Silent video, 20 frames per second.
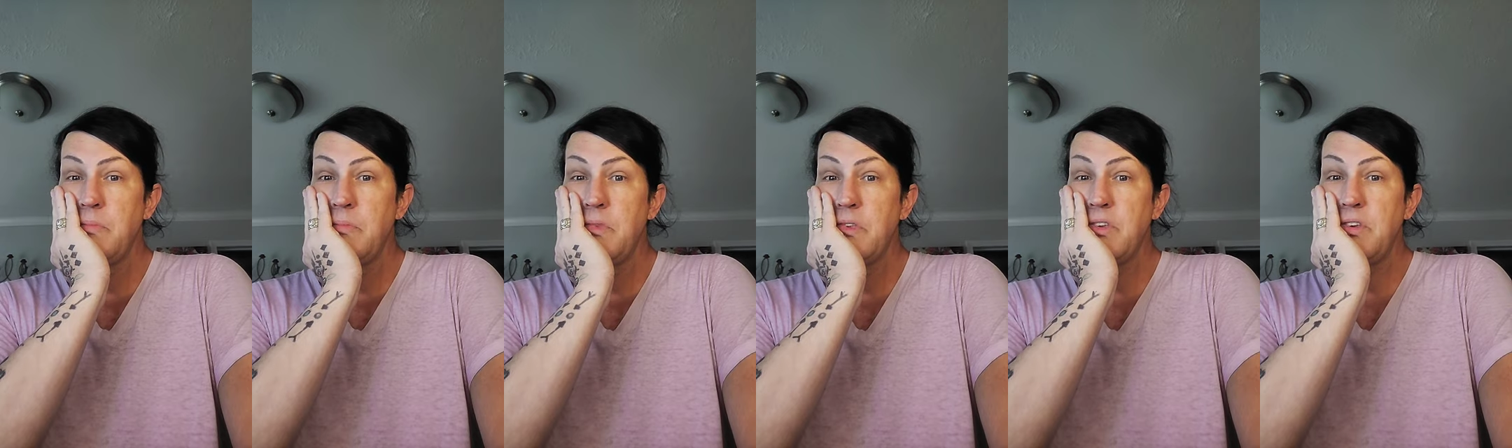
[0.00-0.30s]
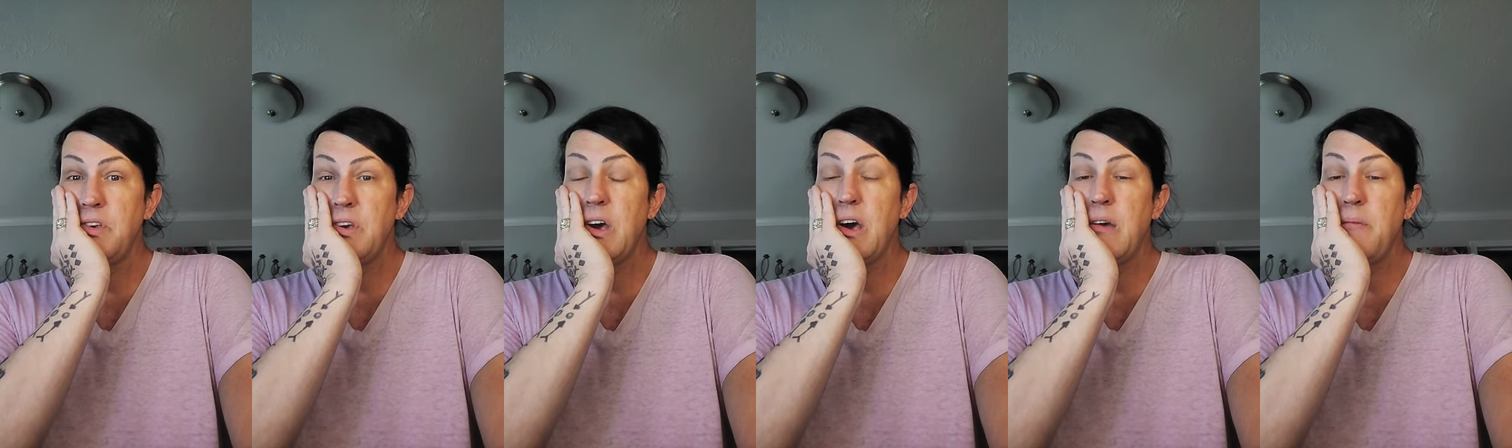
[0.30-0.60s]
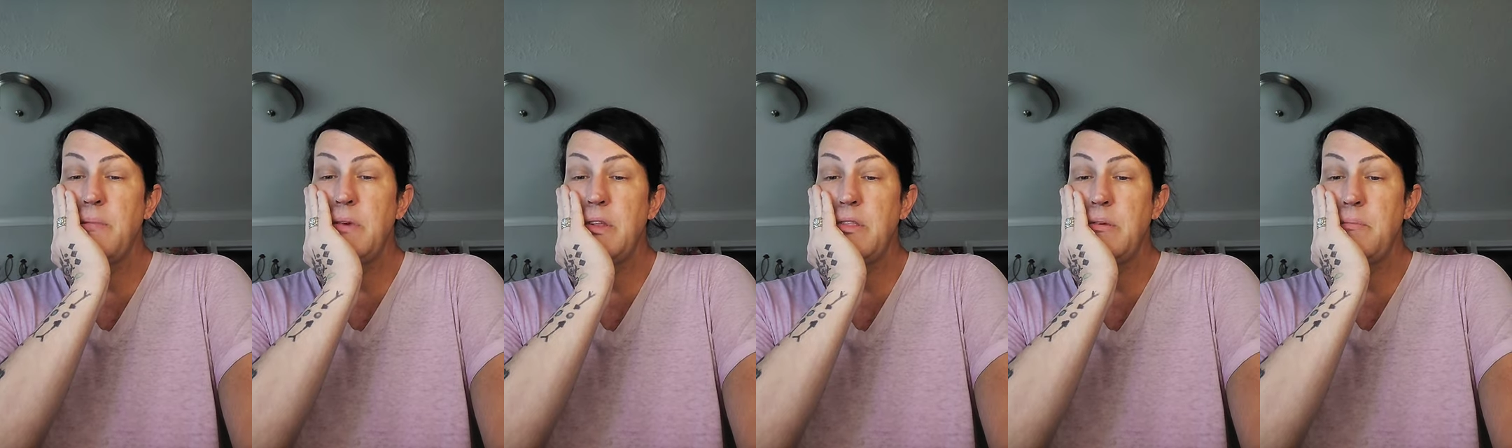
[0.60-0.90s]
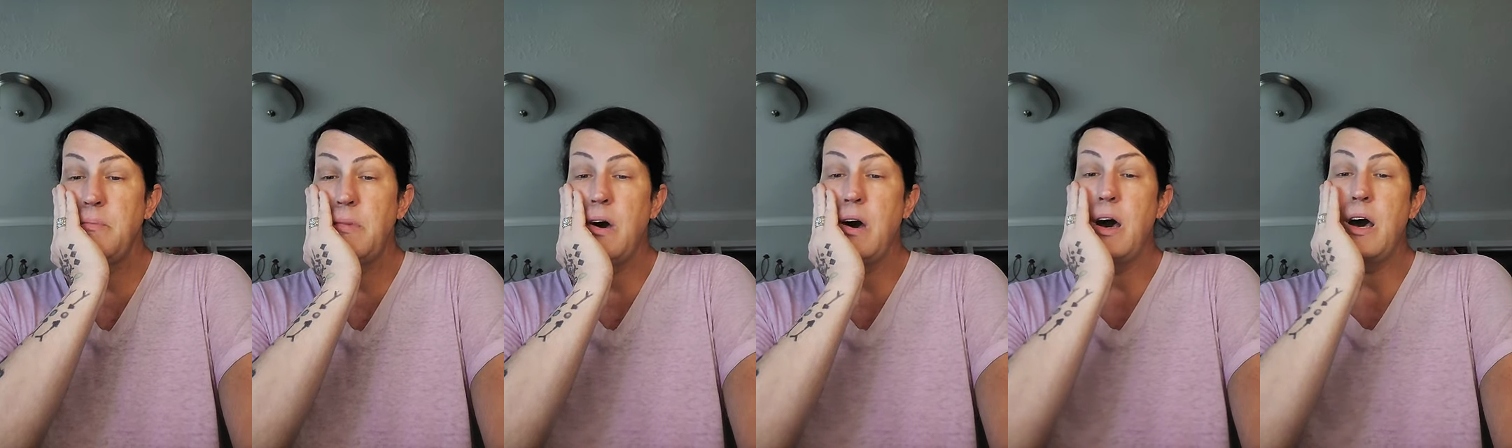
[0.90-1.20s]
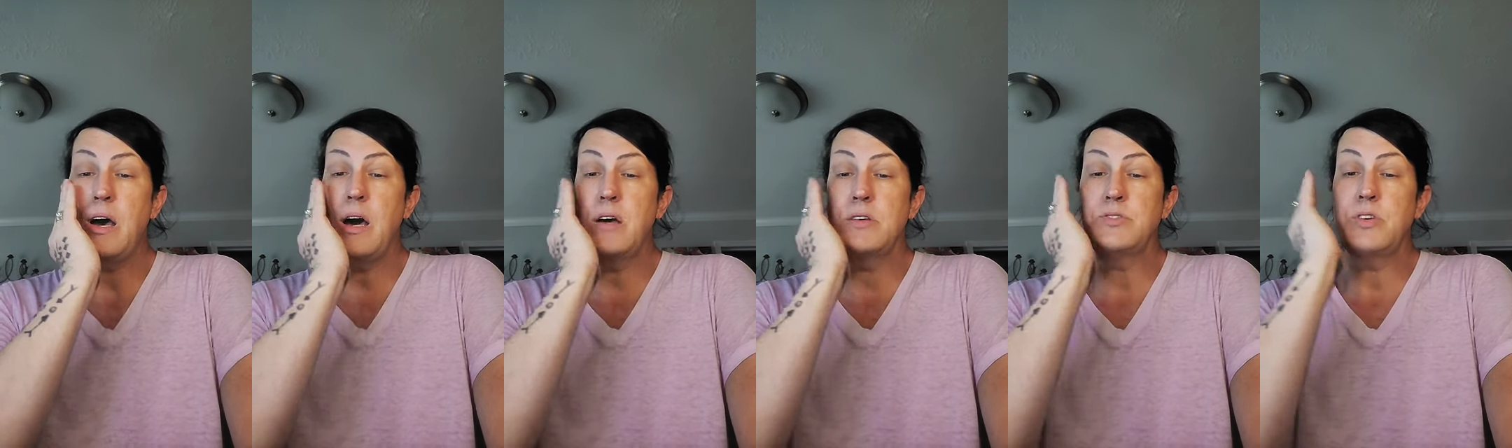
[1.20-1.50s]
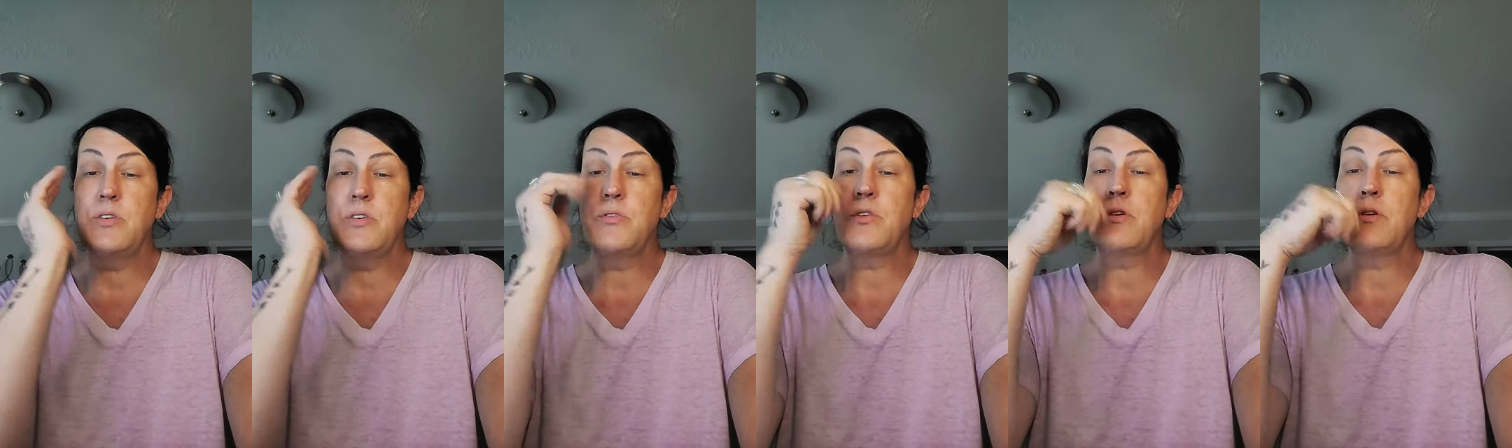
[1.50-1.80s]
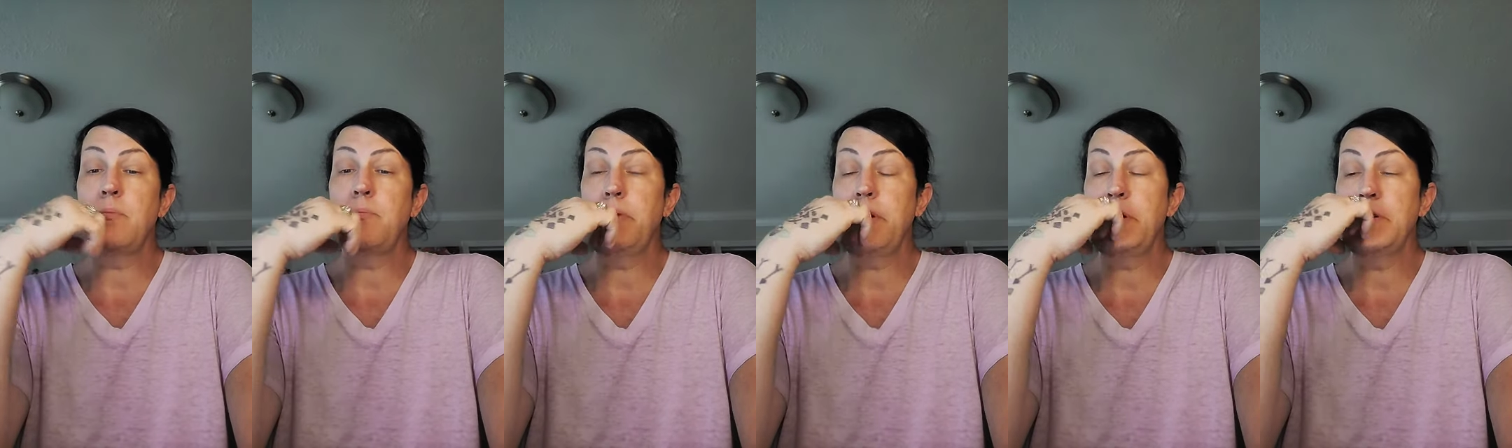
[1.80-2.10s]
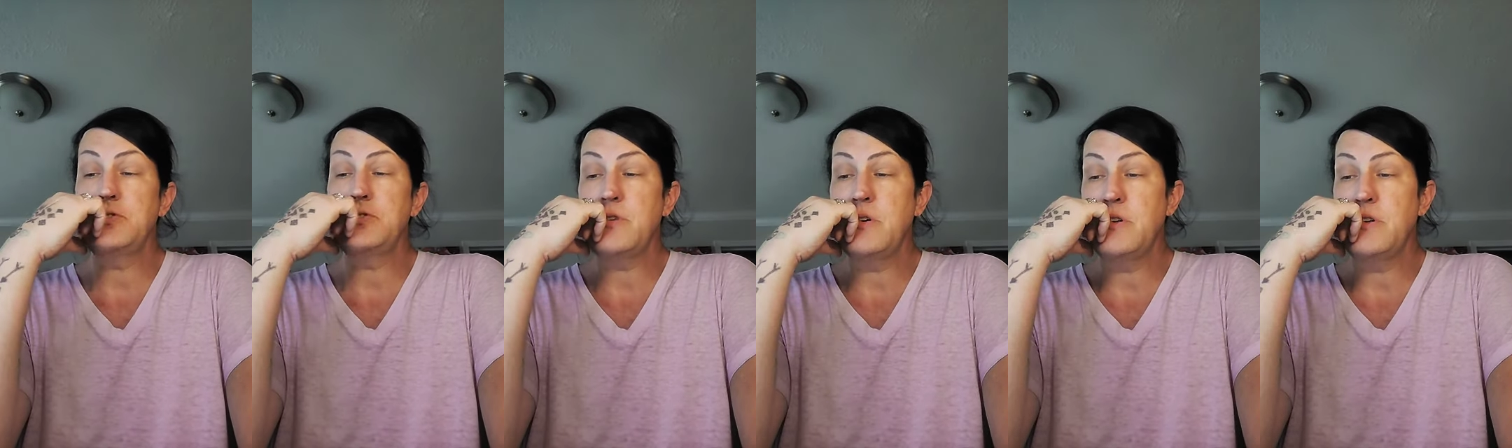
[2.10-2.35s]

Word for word: she gave me the, I showed her the picture